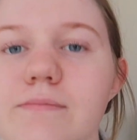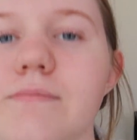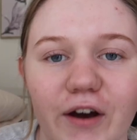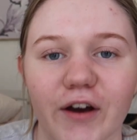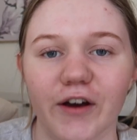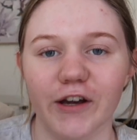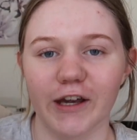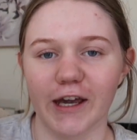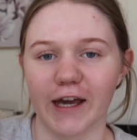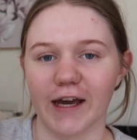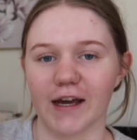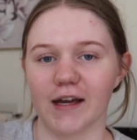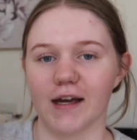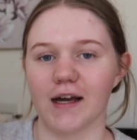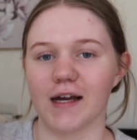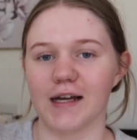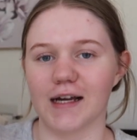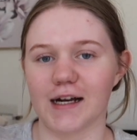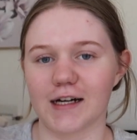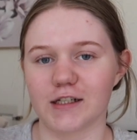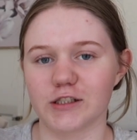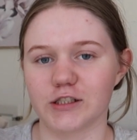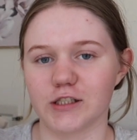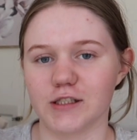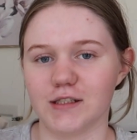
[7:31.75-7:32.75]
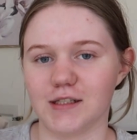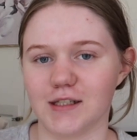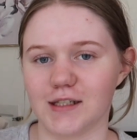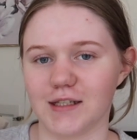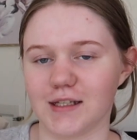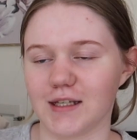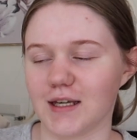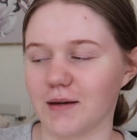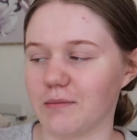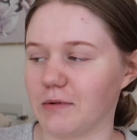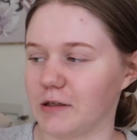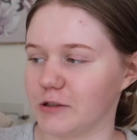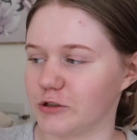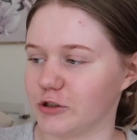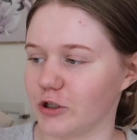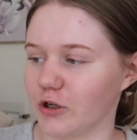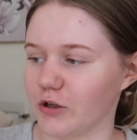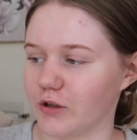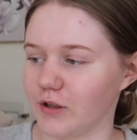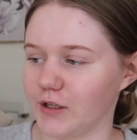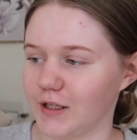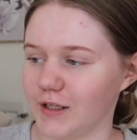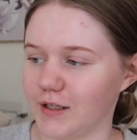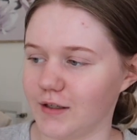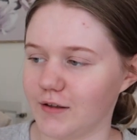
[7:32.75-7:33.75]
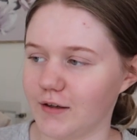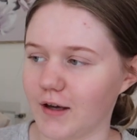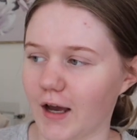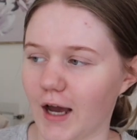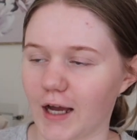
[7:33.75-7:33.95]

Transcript: Okay, I actually didn't get my trolley.